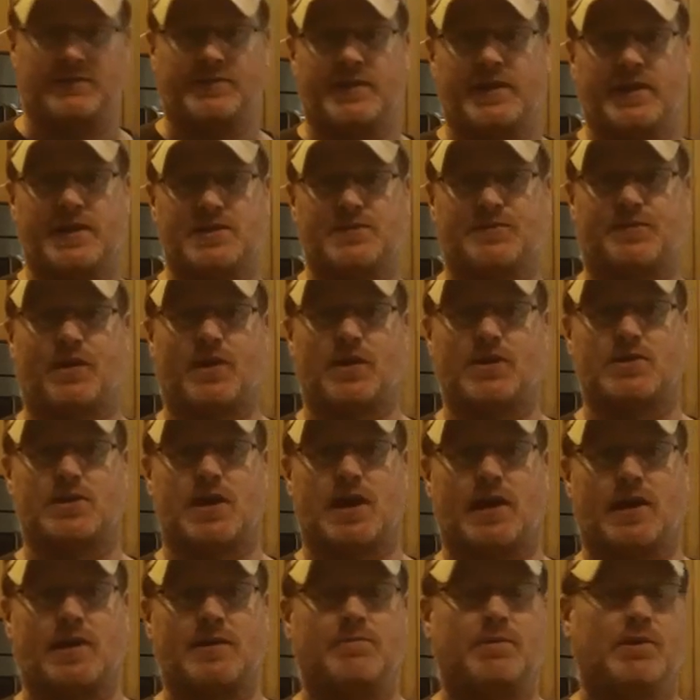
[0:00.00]
of it as far as
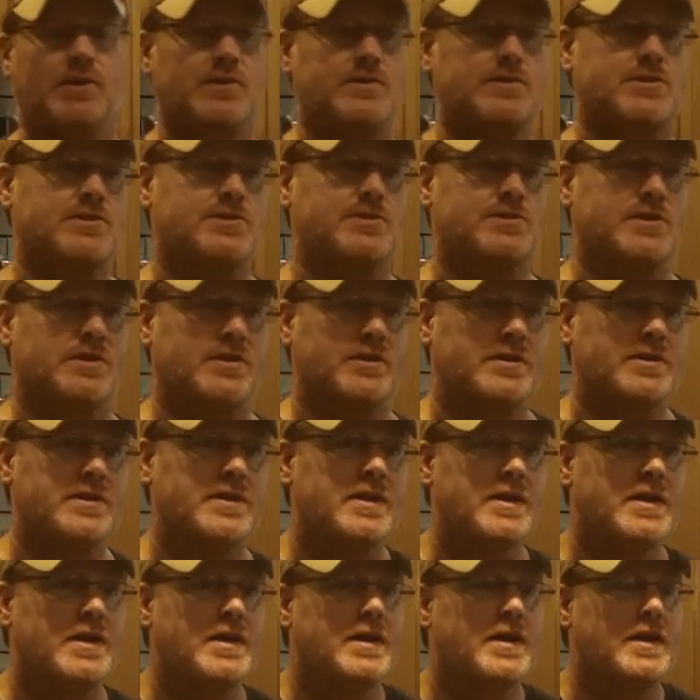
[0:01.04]
Hockey Player is concerned.
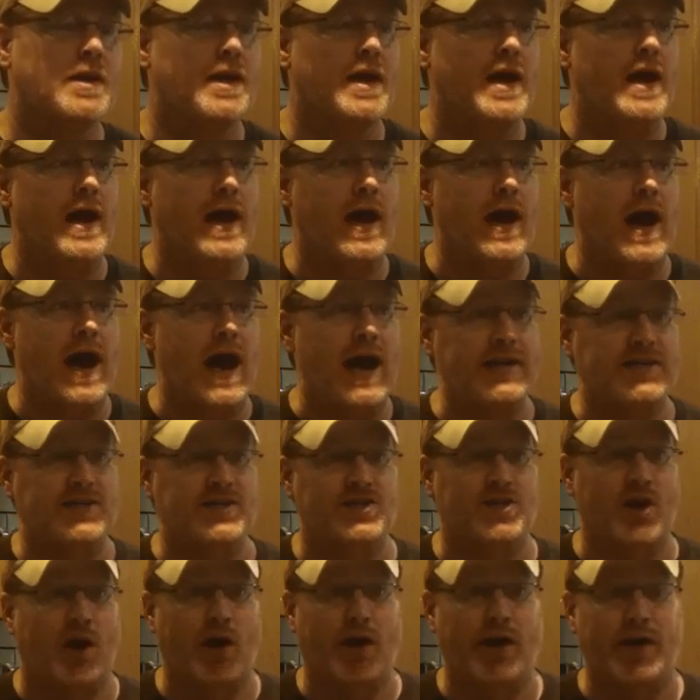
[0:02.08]
I
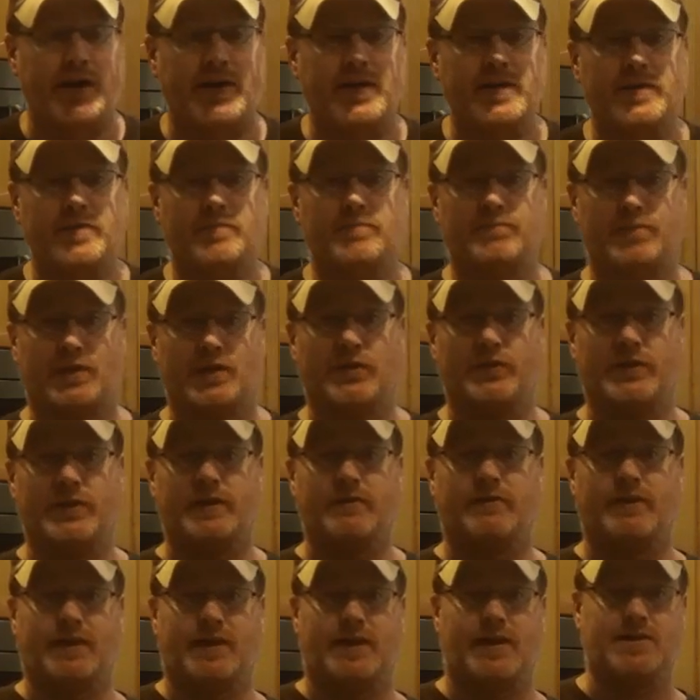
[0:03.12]
started
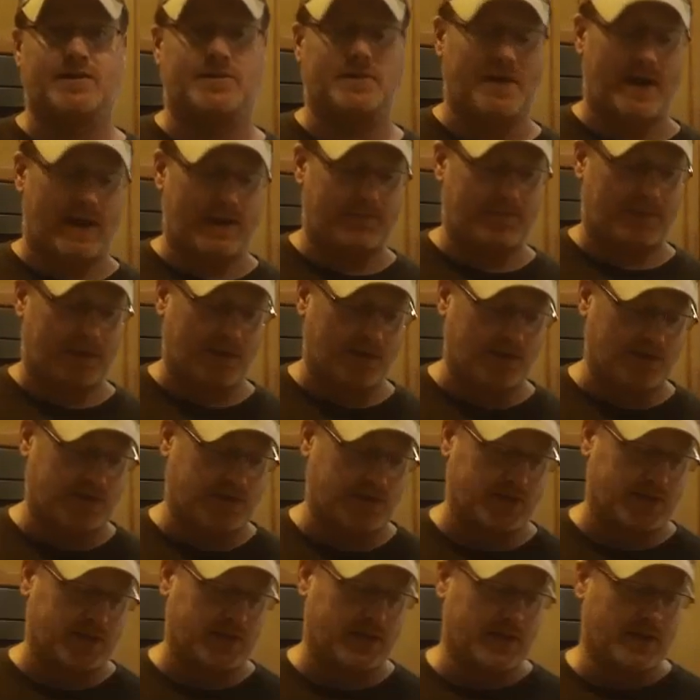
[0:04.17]
brewing, like I
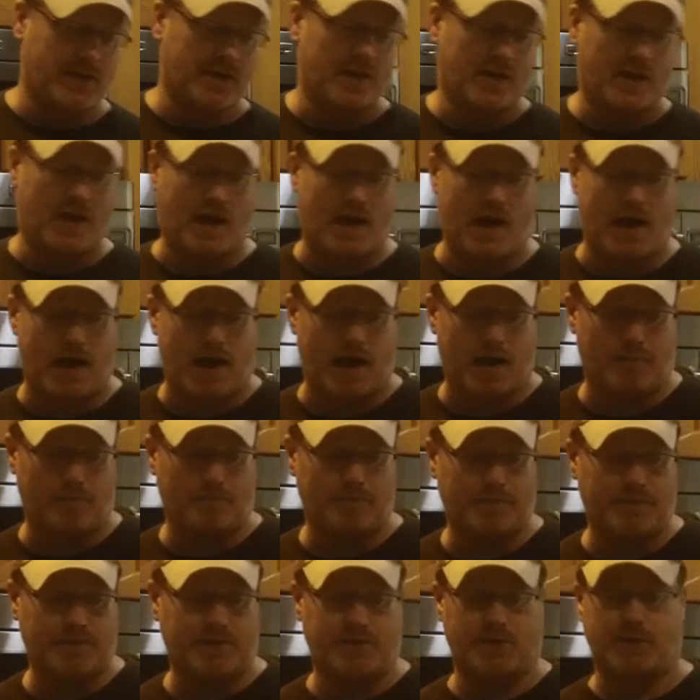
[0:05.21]
posted,
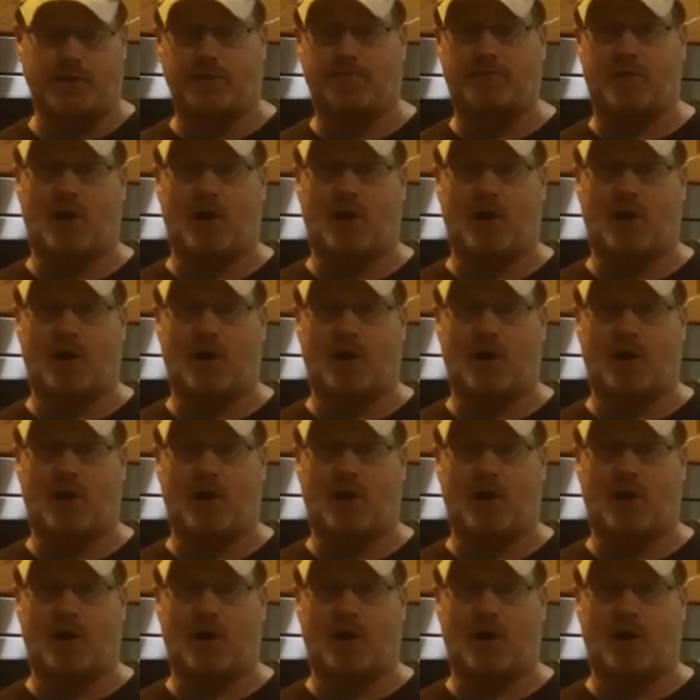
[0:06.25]
doing a